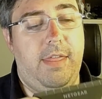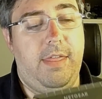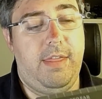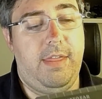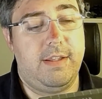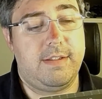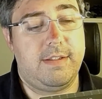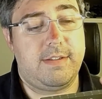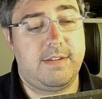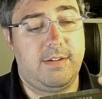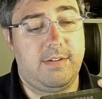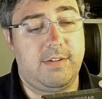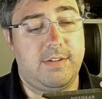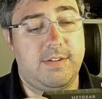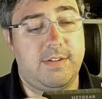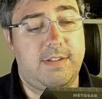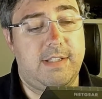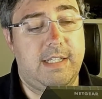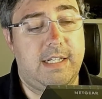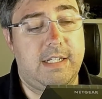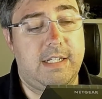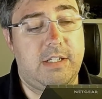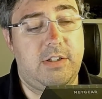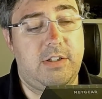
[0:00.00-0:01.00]
This little
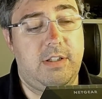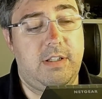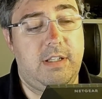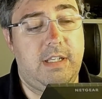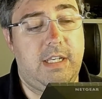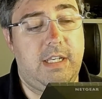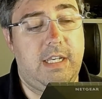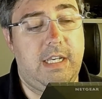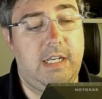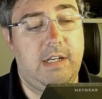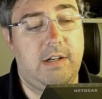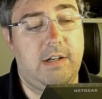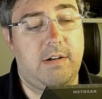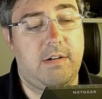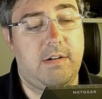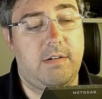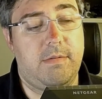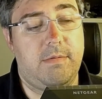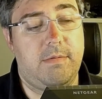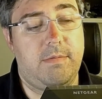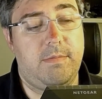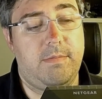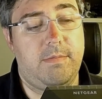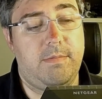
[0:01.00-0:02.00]
section here
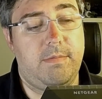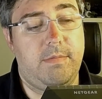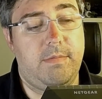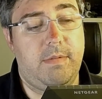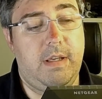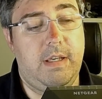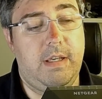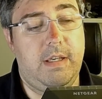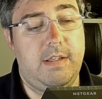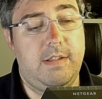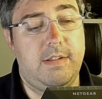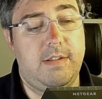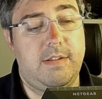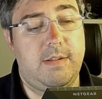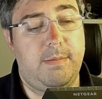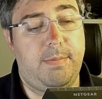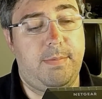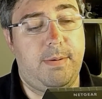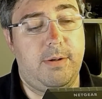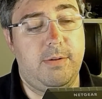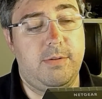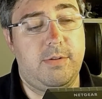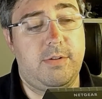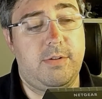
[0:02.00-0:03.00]
is
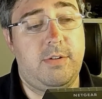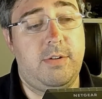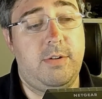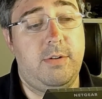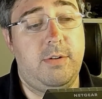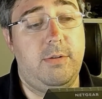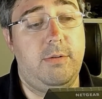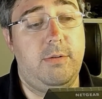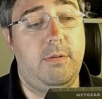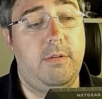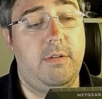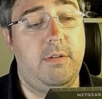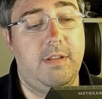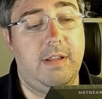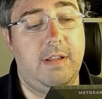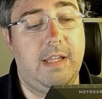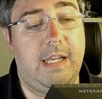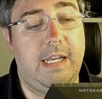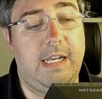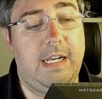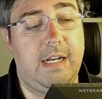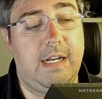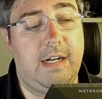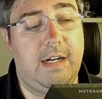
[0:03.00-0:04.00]
supposed to
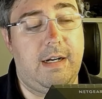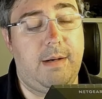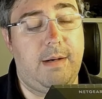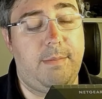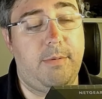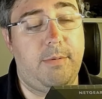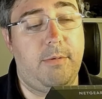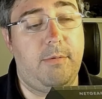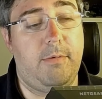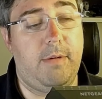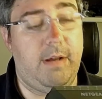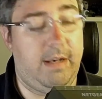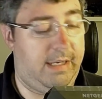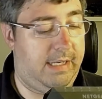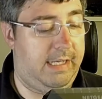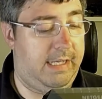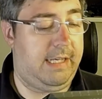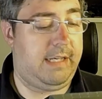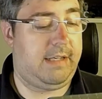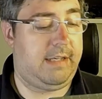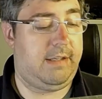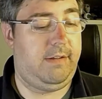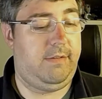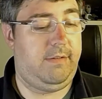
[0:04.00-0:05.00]
light up when
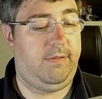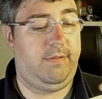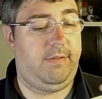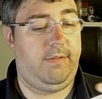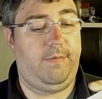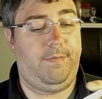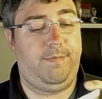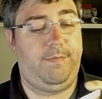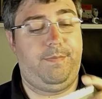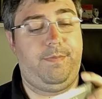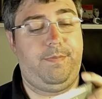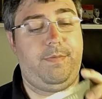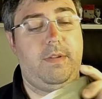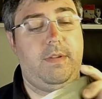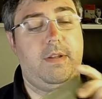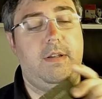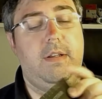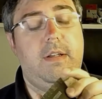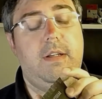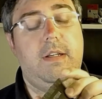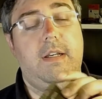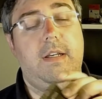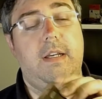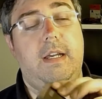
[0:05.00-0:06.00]
active.
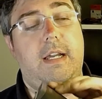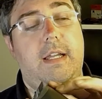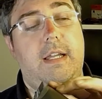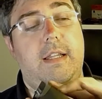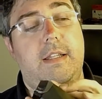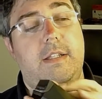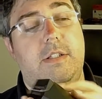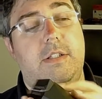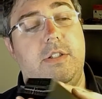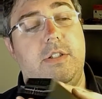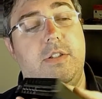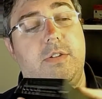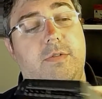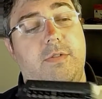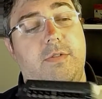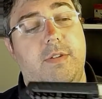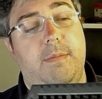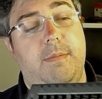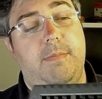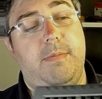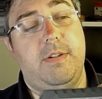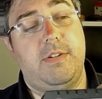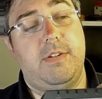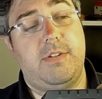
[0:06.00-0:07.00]
And let's just
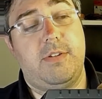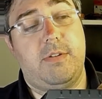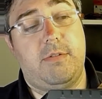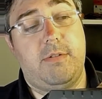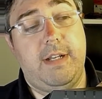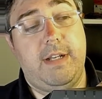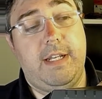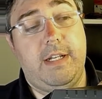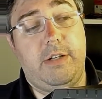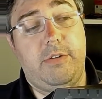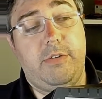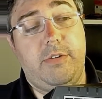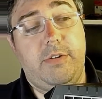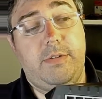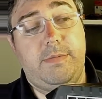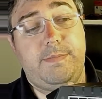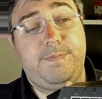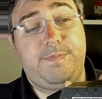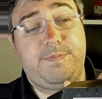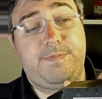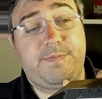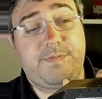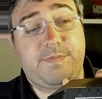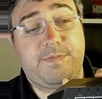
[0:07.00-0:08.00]
flip this around.
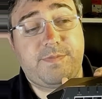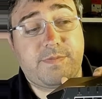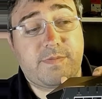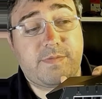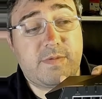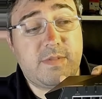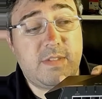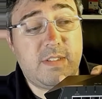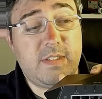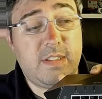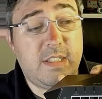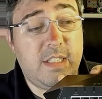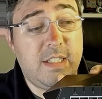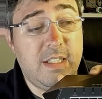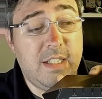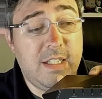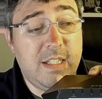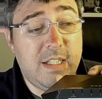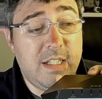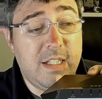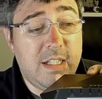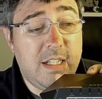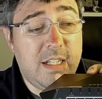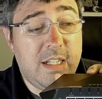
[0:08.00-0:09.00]

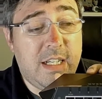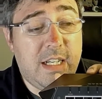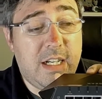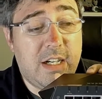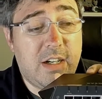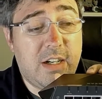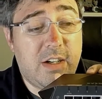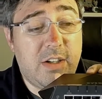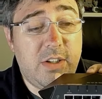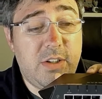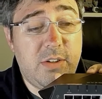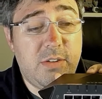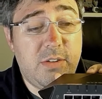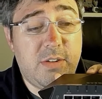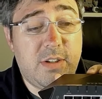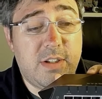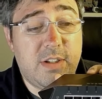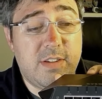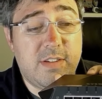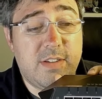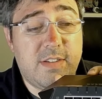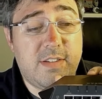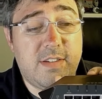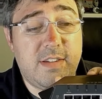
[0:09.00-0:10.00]
Here you
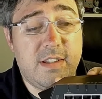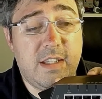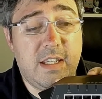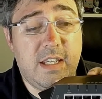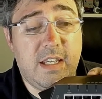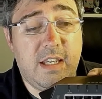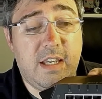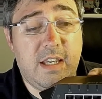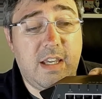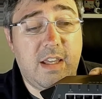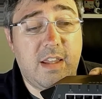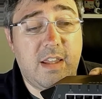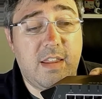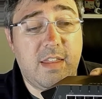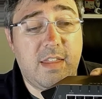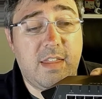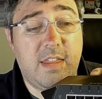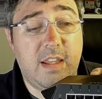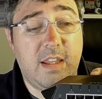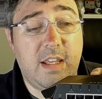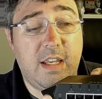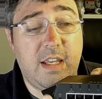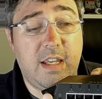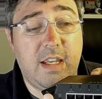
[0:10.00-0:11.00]
can see
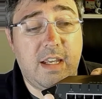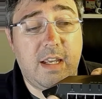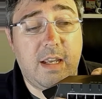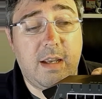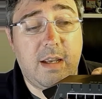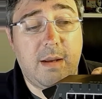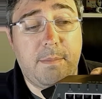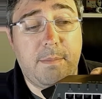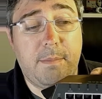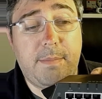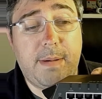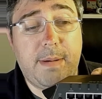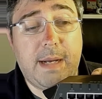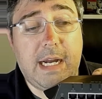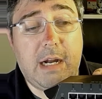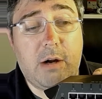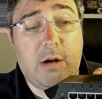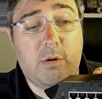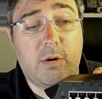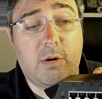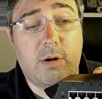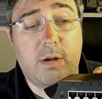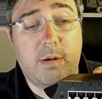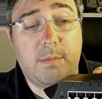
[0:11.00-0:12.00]
the
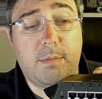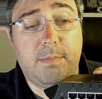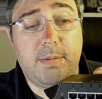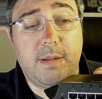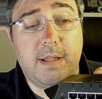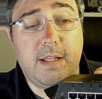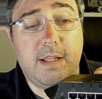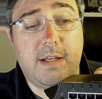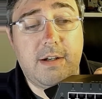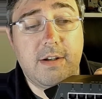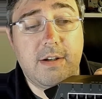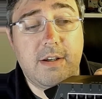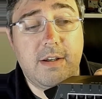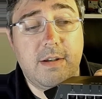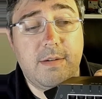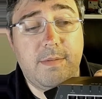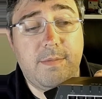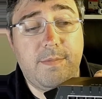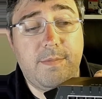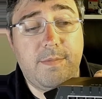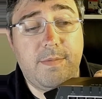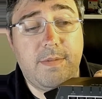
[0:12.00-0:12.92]
power plug.